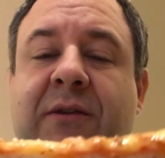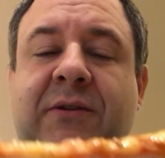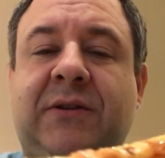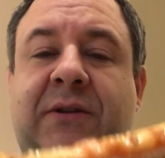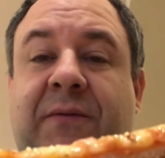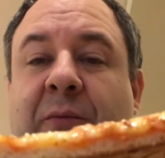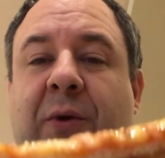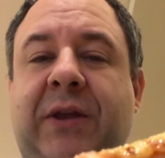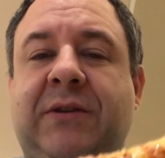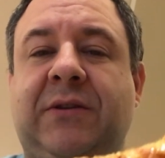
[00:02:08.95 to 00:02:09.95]
There's just different
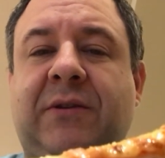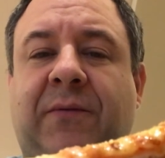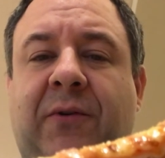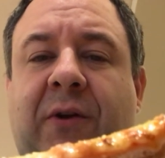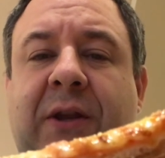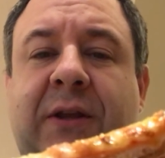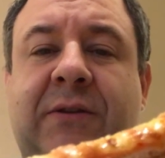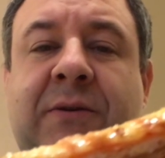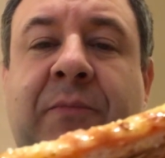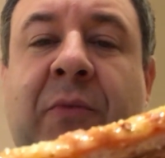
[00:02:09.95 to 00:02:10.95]
ways and different
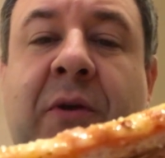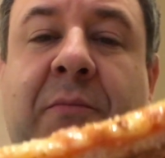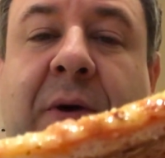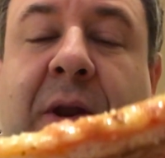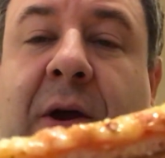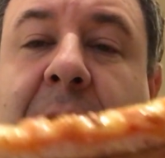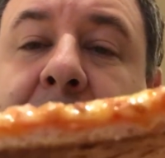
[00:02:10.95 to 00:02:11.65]
gradients. But